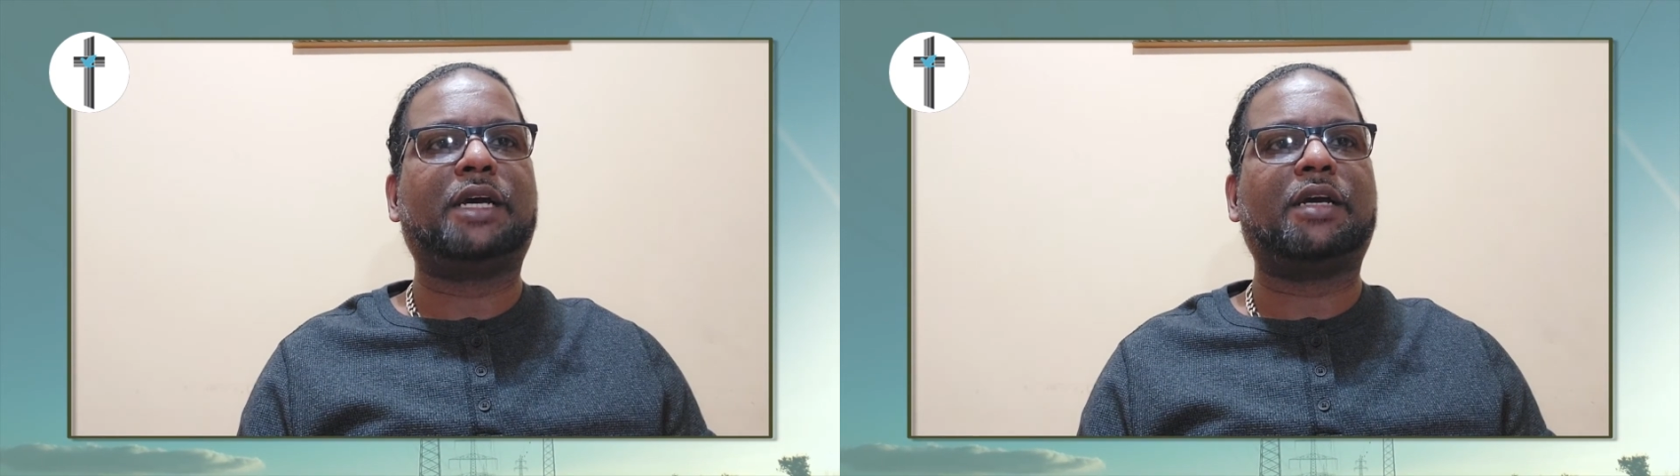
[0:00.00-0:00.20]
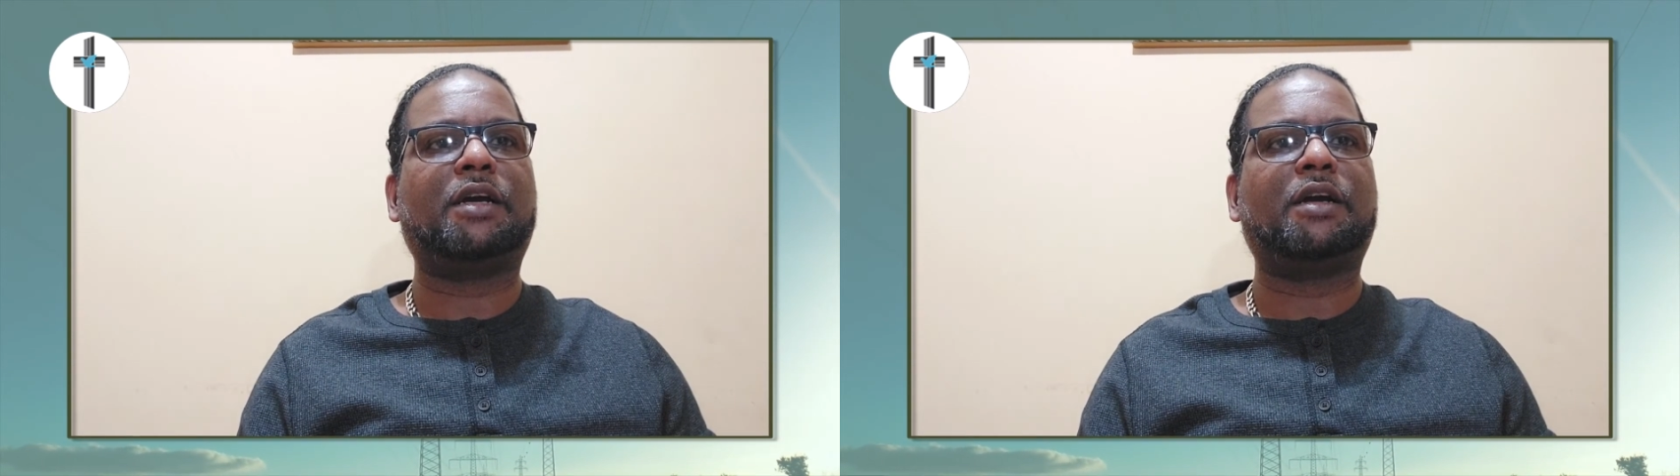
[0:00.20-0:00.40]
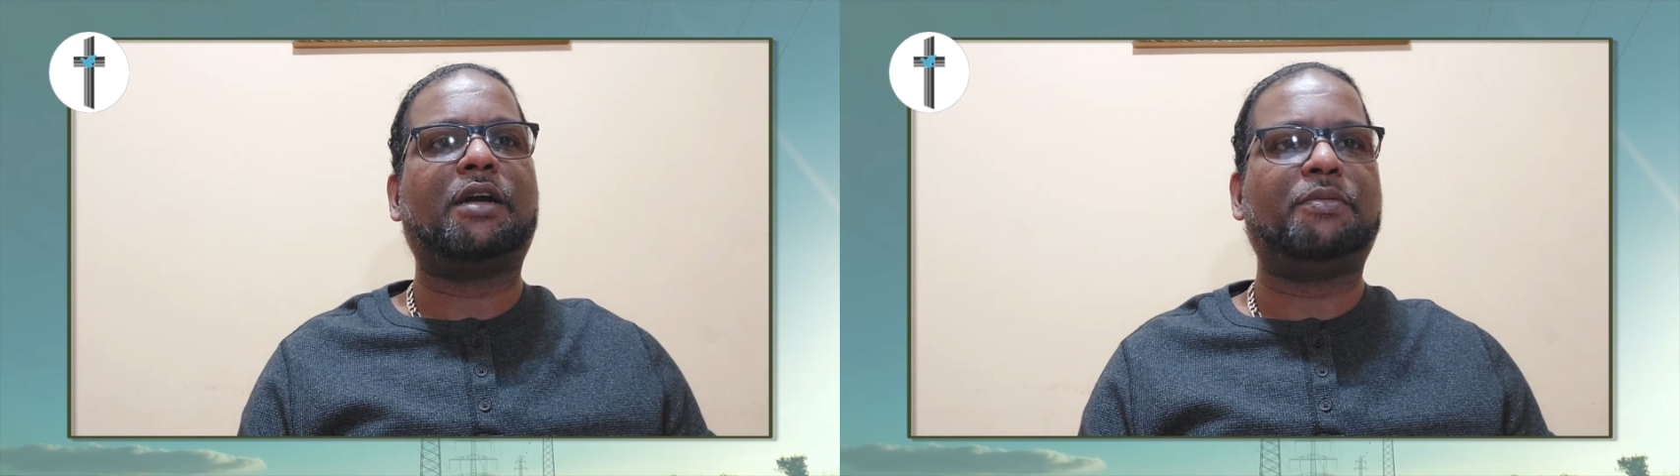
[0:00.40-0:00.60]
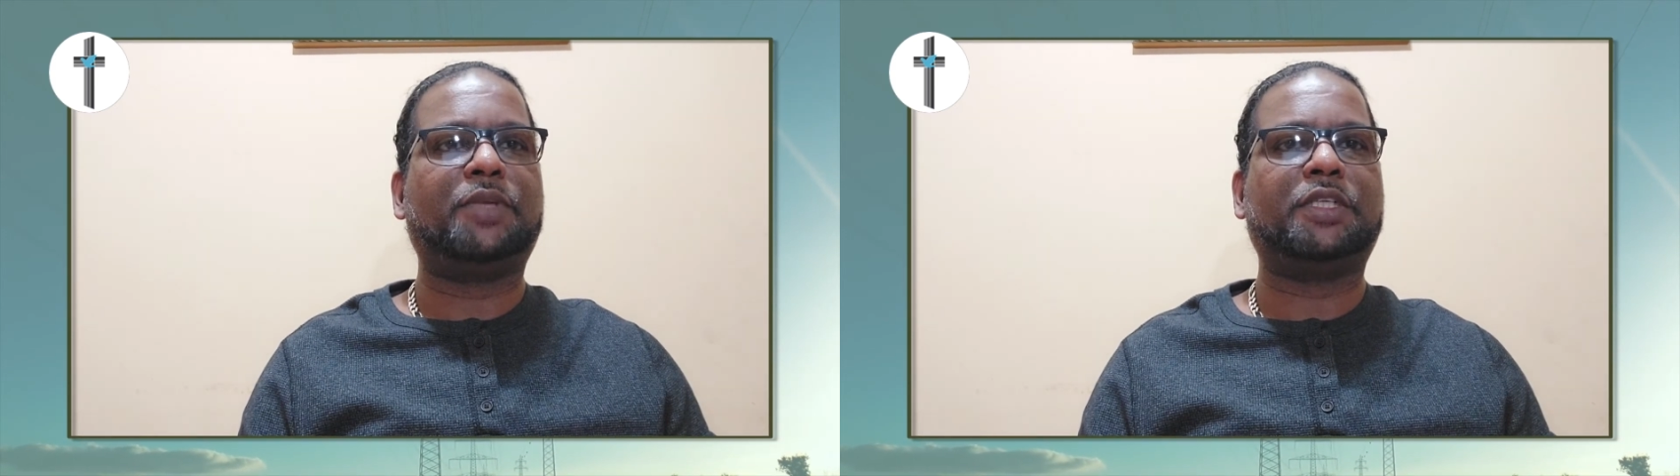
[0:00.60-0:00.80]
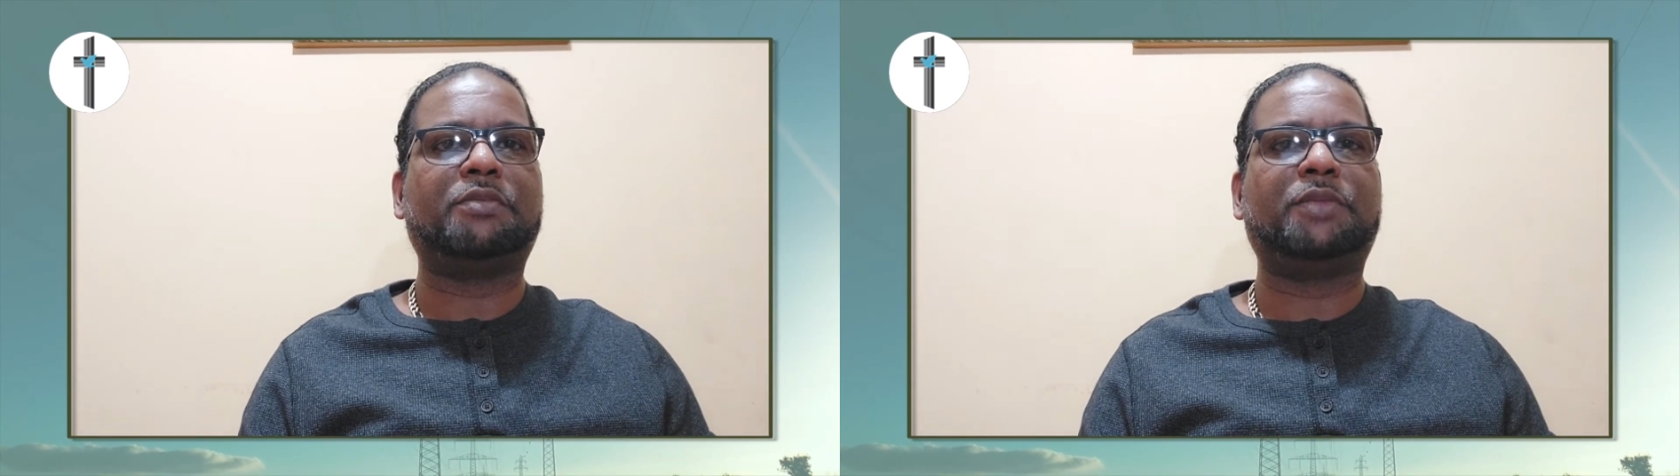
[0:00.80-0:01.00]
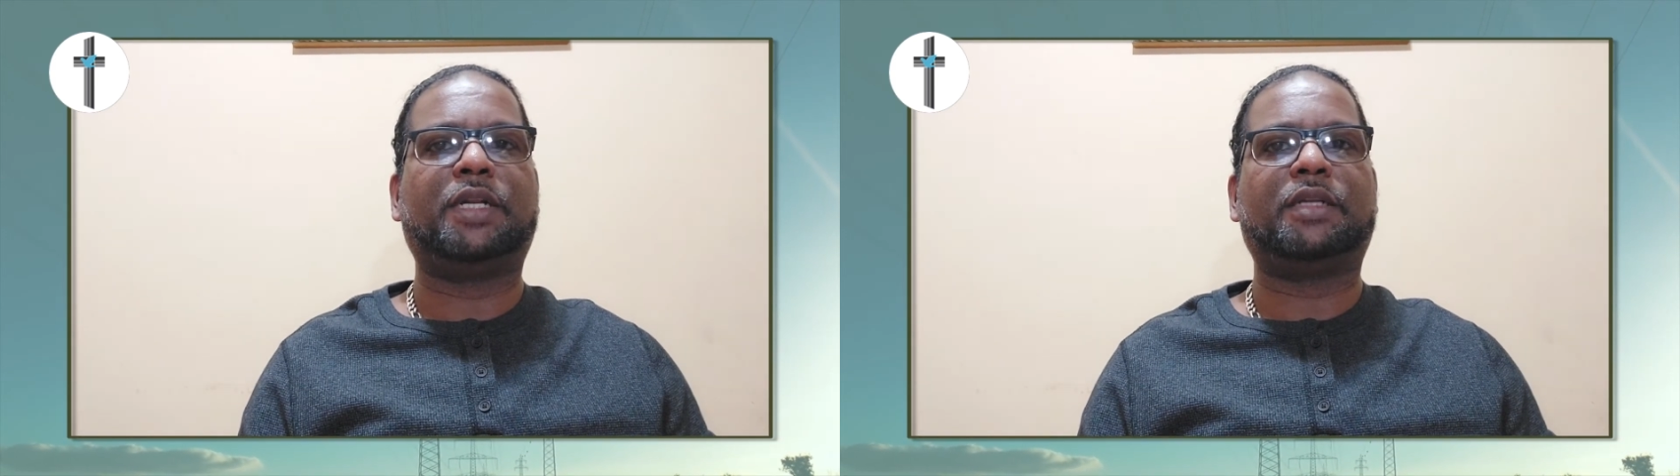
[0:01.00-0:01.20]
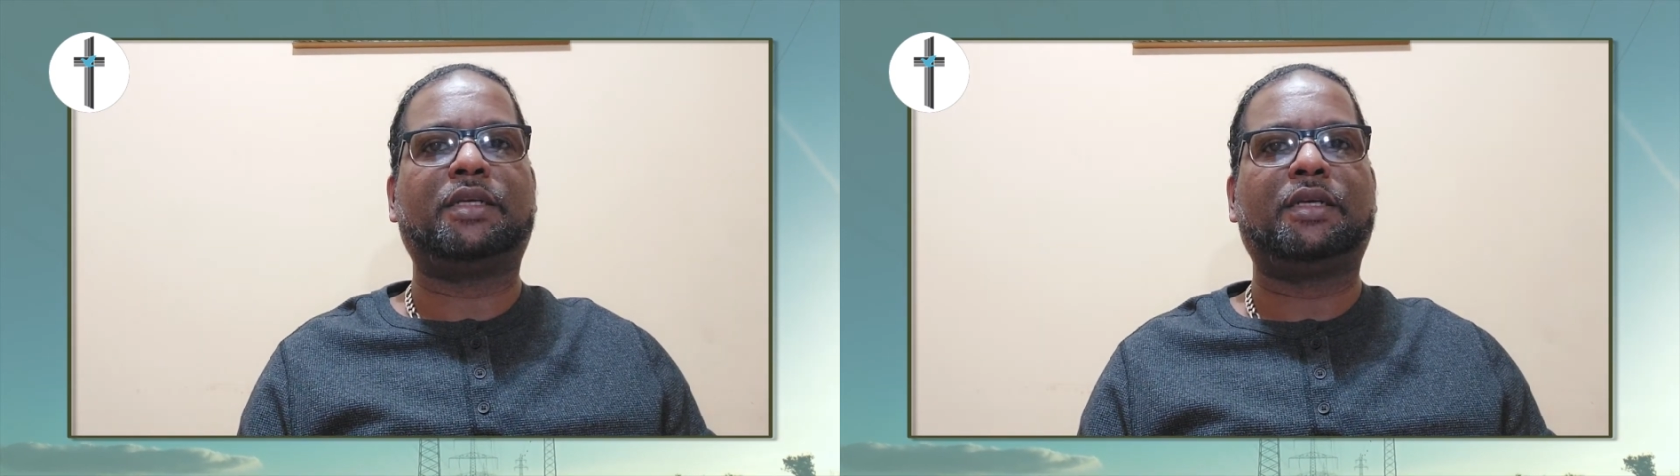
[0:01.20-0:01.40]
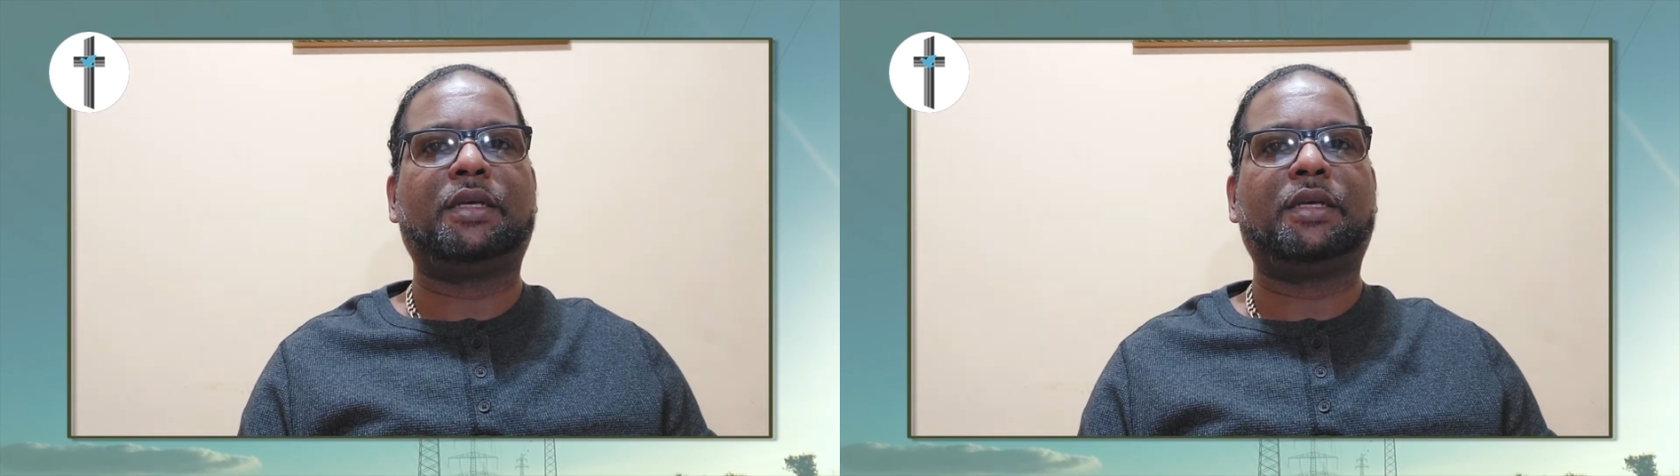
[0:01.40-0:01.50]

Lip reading: accomplishment,